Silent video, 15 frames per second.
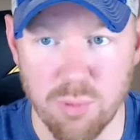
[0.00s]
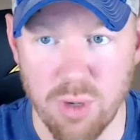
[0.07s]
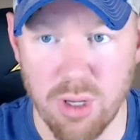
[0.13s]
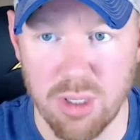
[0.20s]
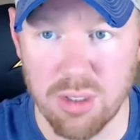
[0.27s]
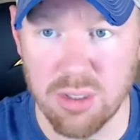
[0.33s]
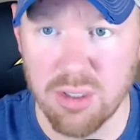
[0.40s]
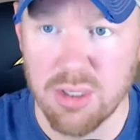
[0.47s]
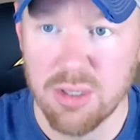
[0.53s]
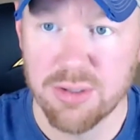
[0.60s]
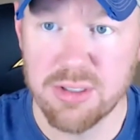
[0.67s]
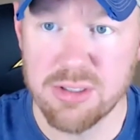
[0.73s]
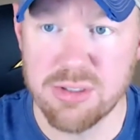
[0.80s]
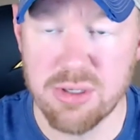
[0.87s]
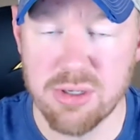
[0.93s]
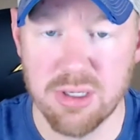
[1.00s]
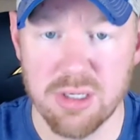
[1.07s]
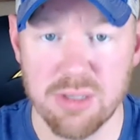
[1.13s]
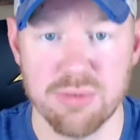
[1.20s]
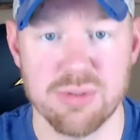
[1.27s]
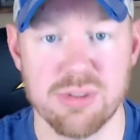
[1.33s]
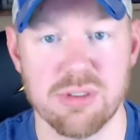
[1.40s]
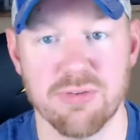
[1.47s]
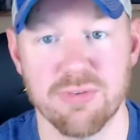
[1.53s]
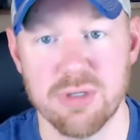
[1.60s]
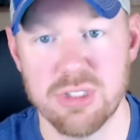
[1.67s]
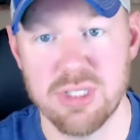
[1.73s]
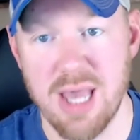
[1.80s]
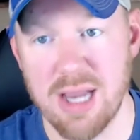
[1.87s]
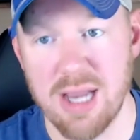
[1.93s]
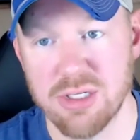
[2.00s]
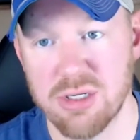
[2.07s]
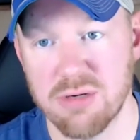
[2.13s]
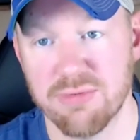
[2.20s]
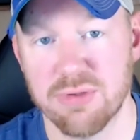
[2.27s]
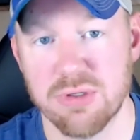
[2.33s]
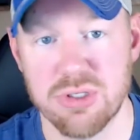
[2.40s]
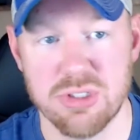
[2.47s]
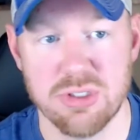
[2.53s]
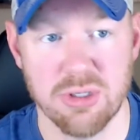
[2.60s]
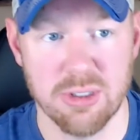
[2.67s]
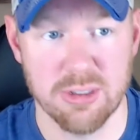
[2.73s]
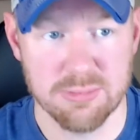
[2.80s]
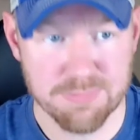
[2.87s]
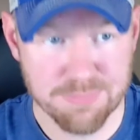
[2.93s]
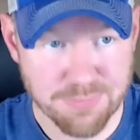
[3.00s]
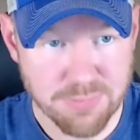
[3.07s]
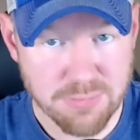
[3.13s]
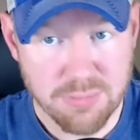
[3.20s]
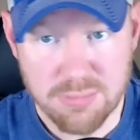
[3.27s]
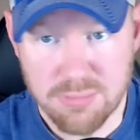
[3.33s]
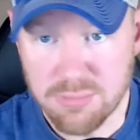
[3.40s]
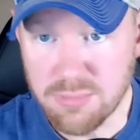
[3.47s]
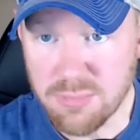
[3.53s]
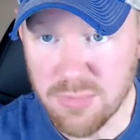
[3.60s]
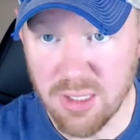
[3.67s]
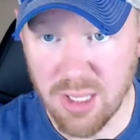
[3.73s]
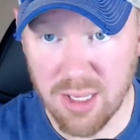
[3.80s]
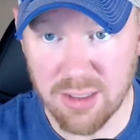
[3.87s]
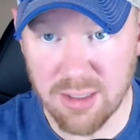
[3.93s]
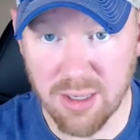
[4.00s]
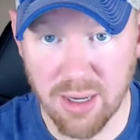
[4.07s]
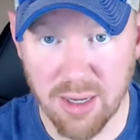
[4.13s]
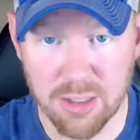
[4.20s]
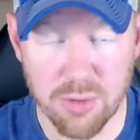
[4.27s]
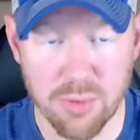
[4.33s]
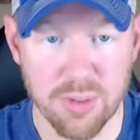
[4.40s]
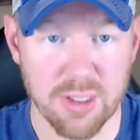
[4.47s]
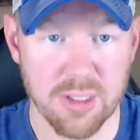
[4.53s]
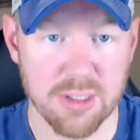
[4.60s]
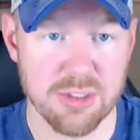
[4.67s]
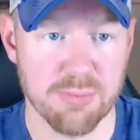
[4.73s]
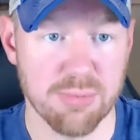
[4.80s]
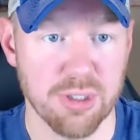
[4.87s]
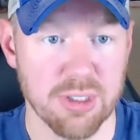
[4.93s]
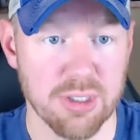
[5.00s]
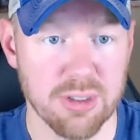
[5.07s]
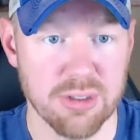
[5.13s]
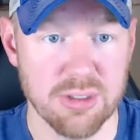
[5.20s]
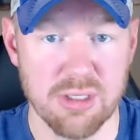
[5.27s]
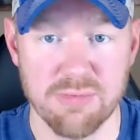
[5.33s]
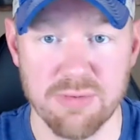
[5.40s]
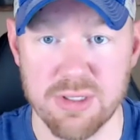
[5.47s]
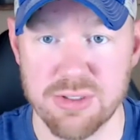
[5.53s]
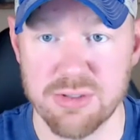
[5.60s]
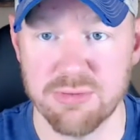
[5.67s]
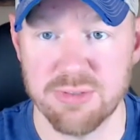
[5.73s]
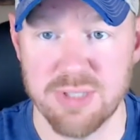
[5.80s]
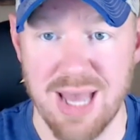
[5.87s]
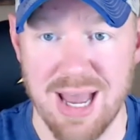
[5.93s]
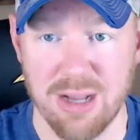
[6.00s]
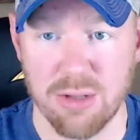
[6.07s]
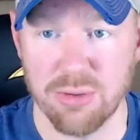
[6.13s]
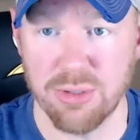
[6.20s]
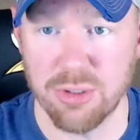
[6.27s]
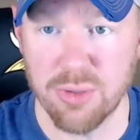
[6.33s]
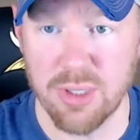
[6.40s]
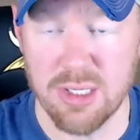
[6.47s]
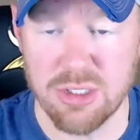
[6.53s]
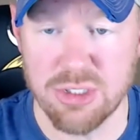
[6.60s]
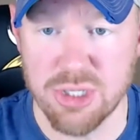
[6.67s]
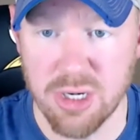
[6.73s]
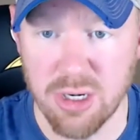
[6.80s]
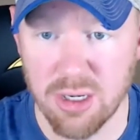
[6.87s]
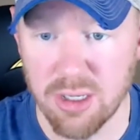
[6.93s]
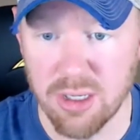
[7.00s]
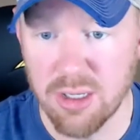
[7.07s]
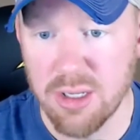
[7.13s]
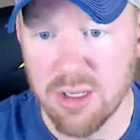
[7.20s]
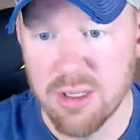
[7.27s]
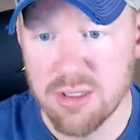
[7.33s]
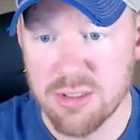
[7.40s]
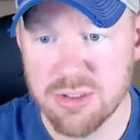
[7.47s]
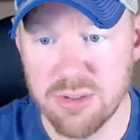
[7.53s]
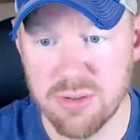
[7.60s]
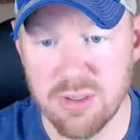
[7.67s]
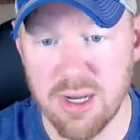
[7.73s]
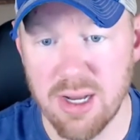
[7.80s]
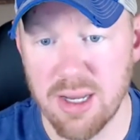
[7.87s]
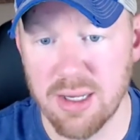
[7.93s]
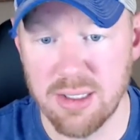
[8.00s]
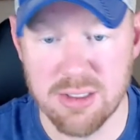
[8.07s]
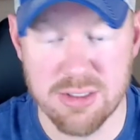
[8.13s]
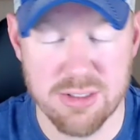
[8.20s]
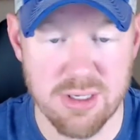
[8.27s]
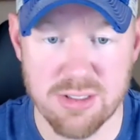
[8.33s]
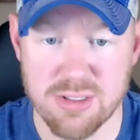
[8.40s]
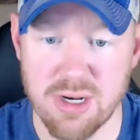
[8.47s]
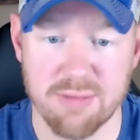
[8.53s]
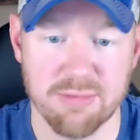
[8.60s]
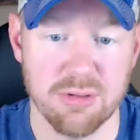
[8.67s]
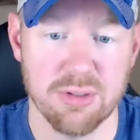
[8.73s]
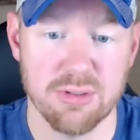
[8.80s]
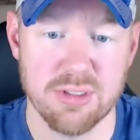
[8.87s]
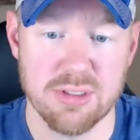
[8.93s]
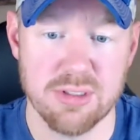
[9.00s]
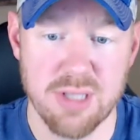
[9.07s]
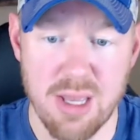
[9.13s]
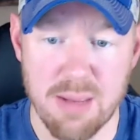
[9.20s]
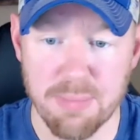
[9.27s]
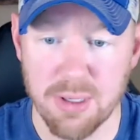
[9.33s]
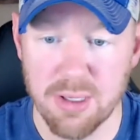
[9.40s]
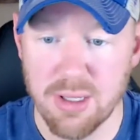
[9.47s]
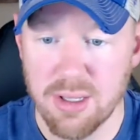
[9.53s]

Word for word: well considering it was his first action, first start, and uh, going against a pretty good defensive tackle in Grady Jarrett. So uh, he just said he's going to have to look at the tape.